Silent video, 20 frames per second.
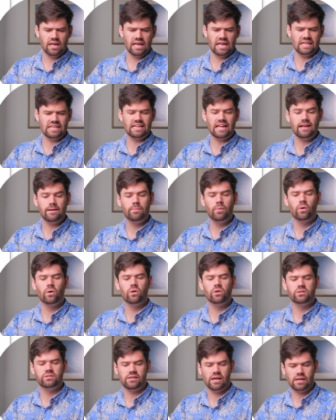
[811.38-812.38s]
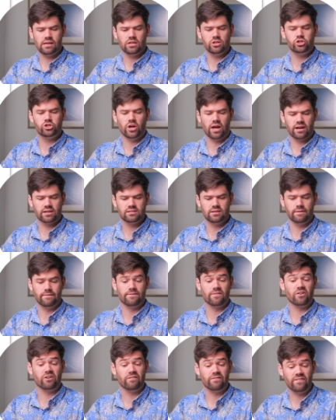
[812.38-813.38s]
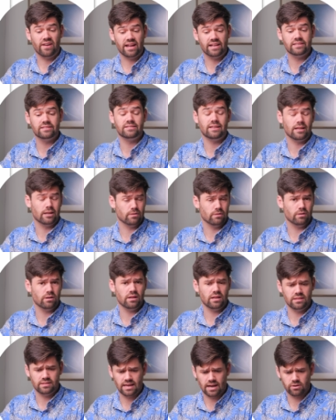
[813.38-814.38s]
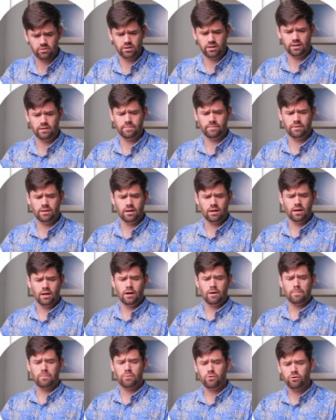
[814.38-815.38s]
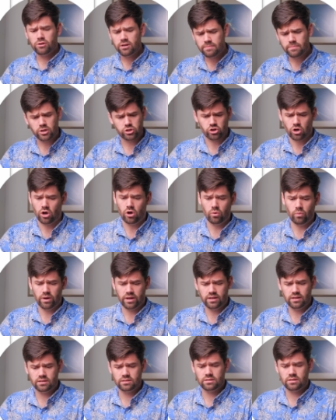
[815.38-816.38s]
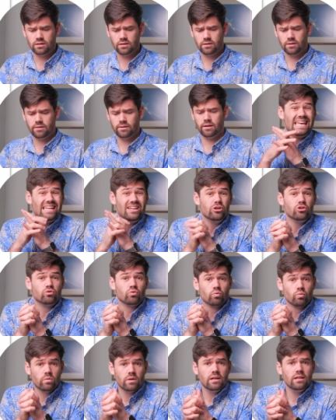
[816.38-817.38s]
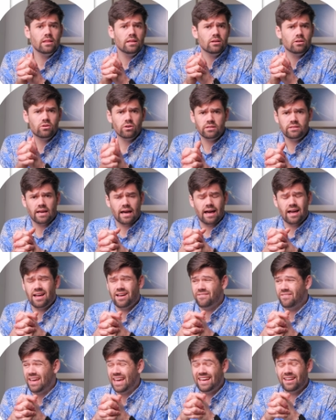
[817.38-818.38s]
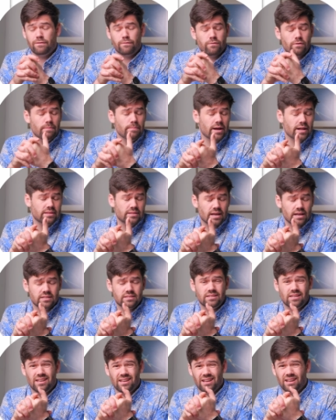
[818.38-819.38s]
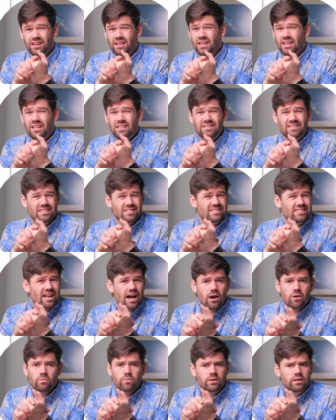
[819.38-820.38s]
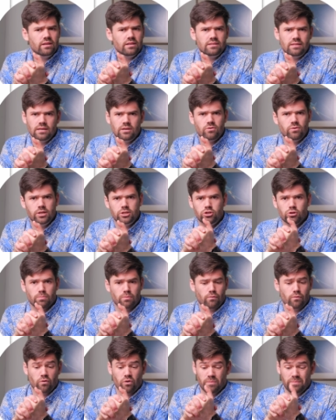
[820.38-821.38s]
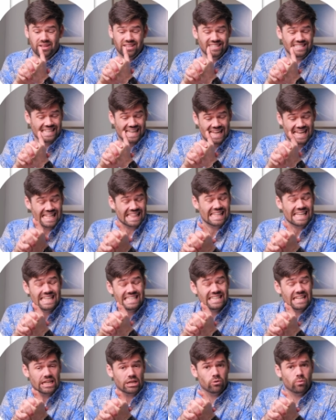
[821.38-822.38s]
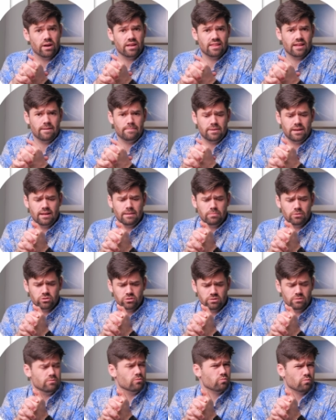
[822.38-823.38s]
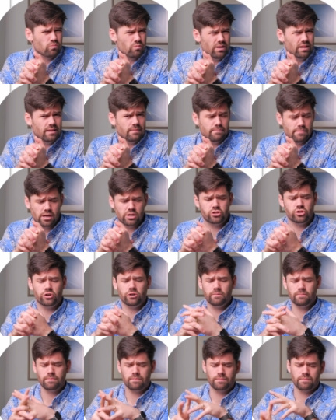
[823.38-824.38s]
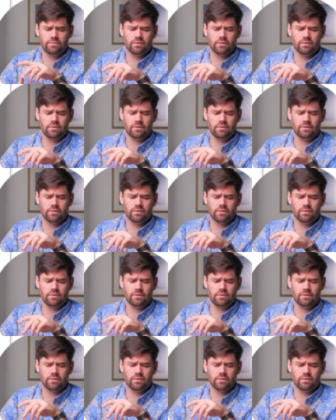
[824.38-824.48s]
enable data checksum for advanced data integrity, pretty much always it is really good to have and from my testing does not really decrease your performance, at least in any way that I've been able to really measure.